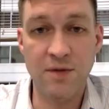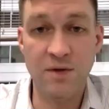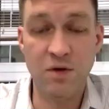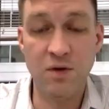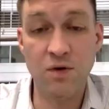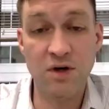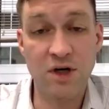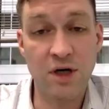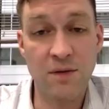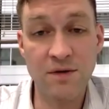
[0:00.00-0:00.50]

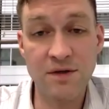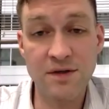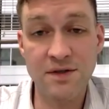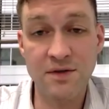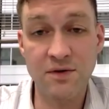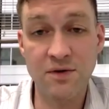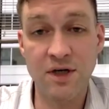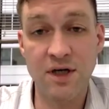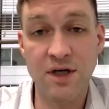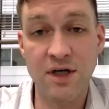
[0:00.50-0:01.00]
we're coming
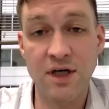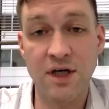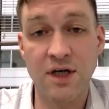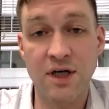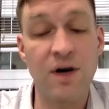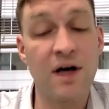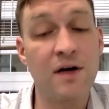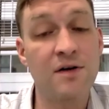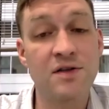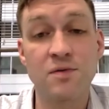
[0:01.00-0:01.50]
to a
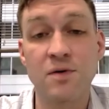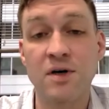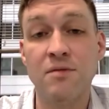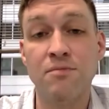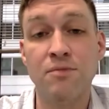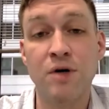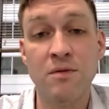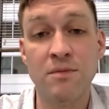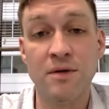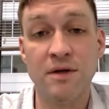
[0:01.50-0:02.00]
groundswell
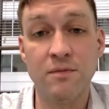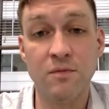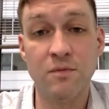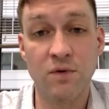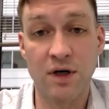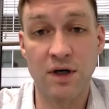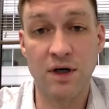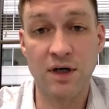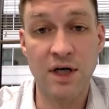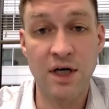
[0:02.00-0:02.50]
moment
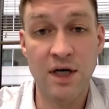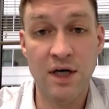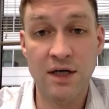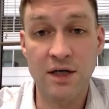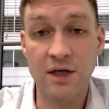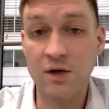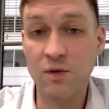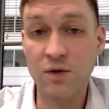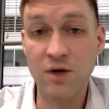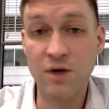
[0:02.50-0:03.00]
where,
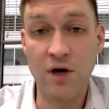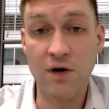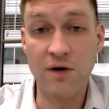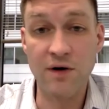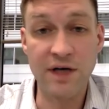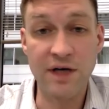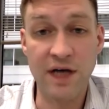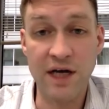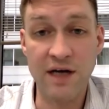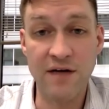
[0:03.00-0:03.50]
we
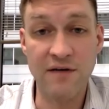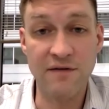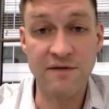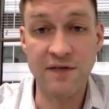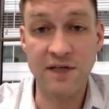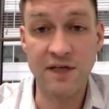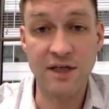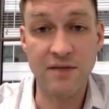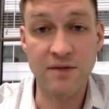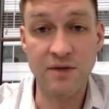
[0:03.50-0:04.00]
already have,
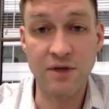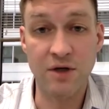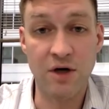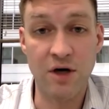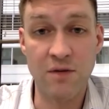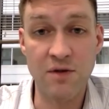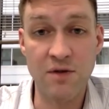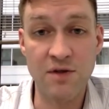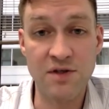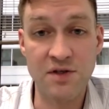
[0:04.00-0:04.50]

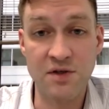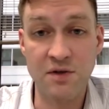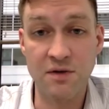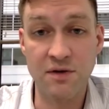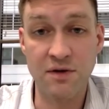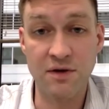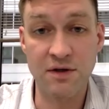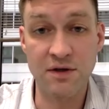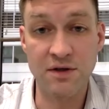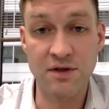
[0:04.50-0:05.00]
almost a
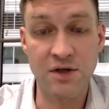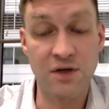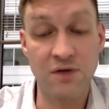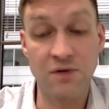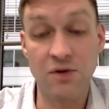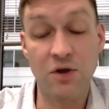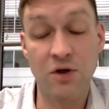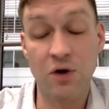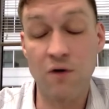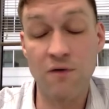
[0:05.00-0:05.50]

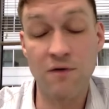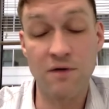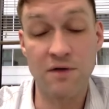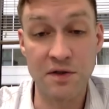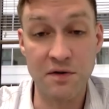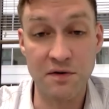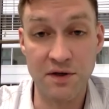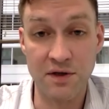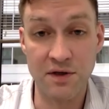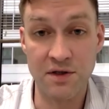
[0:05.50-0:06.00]
little over
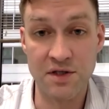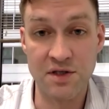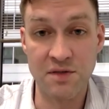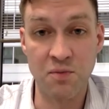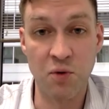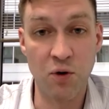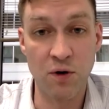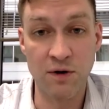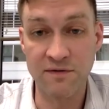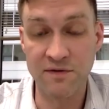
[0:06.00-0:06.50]
2/3
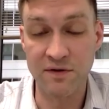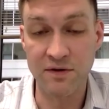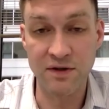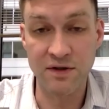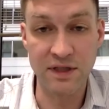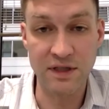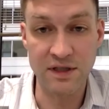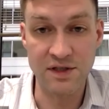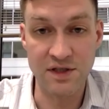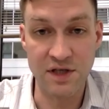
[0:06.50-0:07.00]
support for
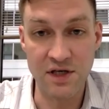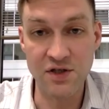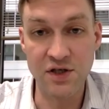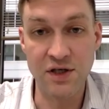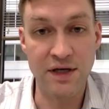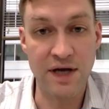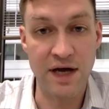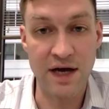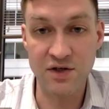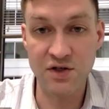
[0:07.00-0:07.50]

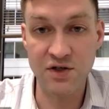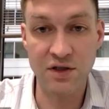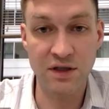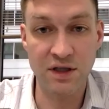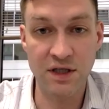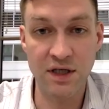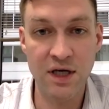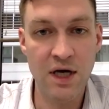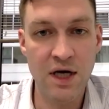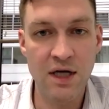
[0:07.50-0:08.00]
legalization
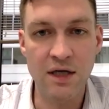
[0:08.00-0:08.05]
nationally.